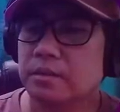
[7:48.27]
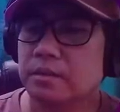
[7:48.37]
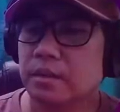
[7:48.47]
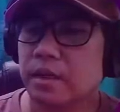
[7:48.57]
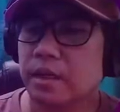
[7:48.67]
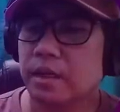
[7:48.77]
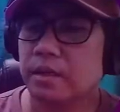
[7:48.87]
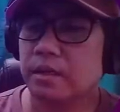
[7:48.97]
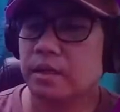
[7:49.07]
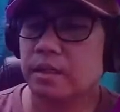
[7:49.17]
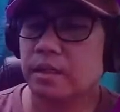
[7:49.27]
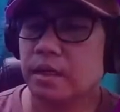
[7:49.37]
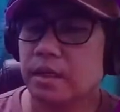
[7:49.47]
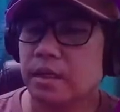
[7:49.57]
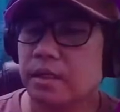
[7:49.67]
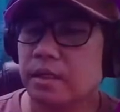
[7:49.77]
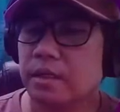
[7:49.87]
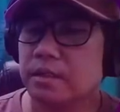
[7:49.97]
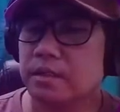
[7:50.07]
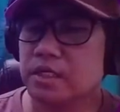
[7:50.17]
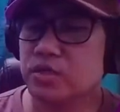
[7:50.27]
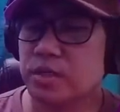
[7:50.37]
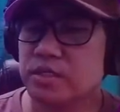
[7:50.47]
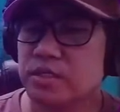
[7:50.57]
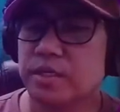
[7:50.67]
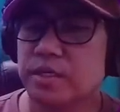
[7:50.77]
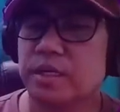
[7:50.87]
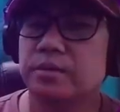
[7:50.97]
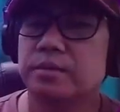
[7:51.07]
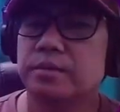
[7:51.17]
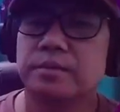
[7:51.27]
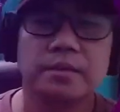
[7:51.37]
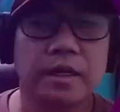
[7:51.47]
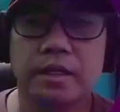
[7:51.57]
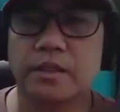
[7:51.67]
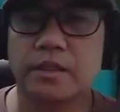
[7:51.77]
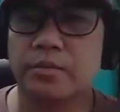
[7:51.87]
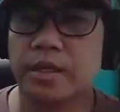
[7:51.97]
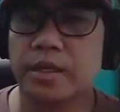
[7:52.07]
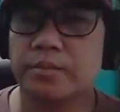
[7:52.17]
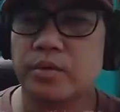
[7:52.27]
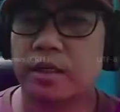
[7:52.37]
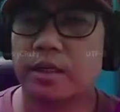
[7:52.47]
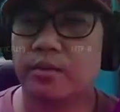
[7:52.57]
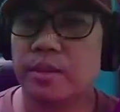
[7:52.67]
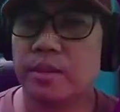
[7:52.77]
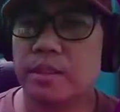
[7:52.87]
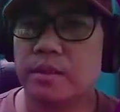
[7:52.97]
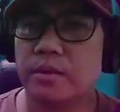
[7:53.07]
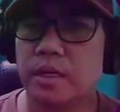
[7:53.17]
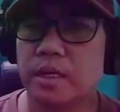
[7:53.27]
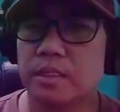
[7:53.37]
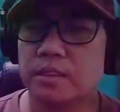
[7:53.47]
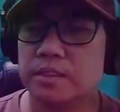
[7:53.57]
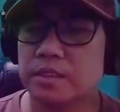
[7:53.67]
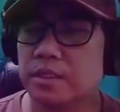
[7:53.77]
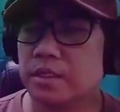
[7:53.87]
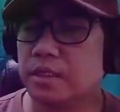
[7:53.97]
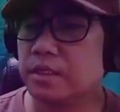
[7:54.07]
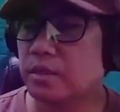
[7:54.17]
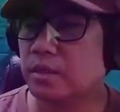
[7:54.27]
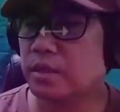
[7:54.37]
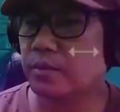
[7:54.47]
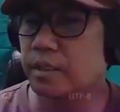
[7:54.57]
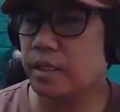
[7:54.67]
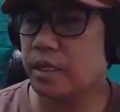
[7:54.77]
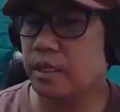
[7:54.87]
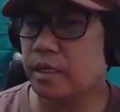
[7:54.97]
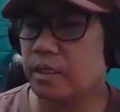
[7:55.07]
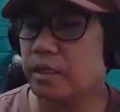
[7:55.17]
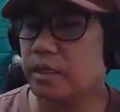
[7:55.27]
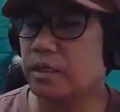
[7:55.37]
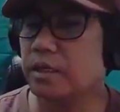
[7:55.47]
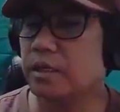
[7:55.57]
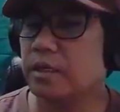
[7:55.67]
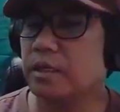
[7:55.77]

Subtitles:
Okay, and then just once for now. And open up to other screen, so I will drag it here.